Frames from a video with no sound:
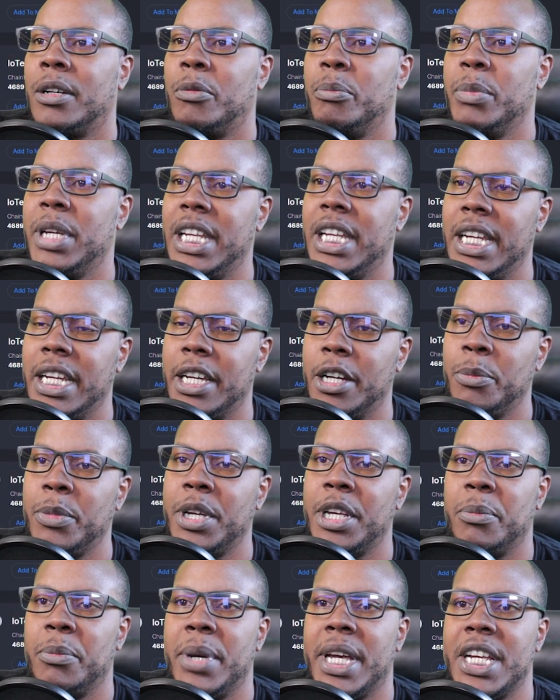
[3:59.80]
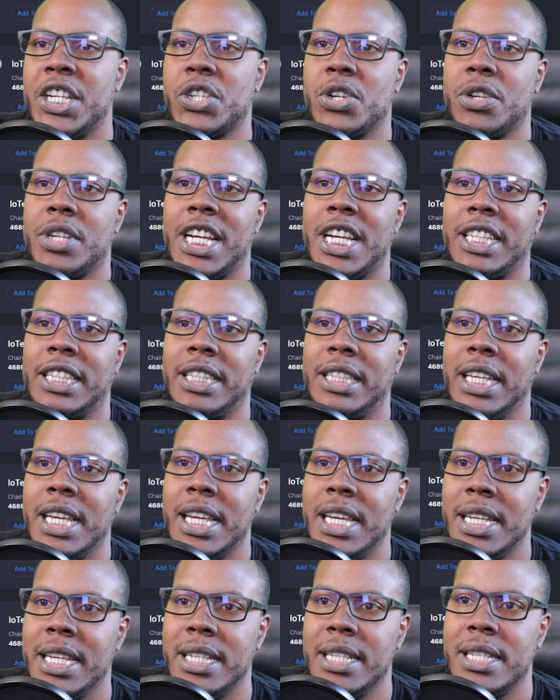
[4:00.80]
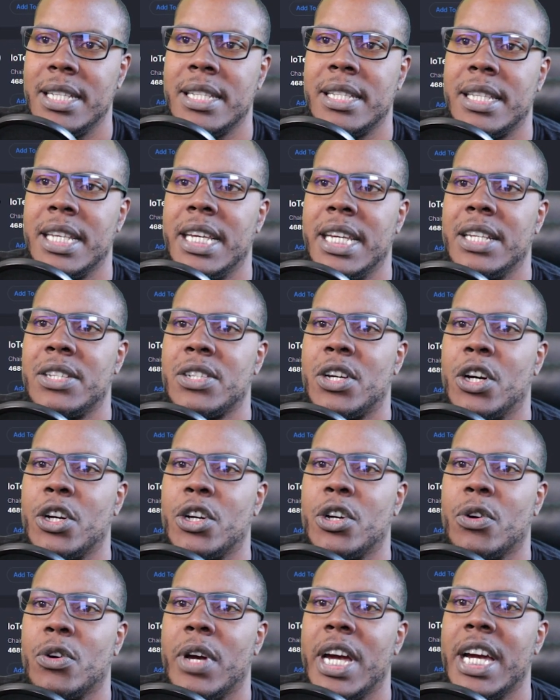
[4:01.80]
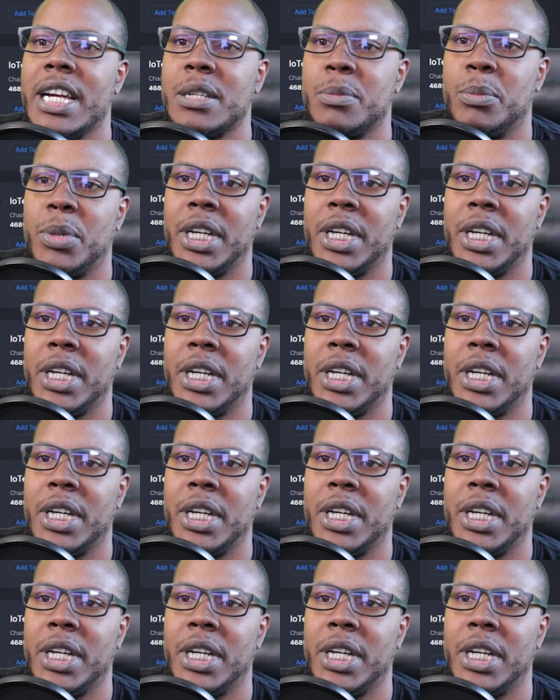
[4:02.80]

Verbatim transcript: medium and make sure that these things are correct,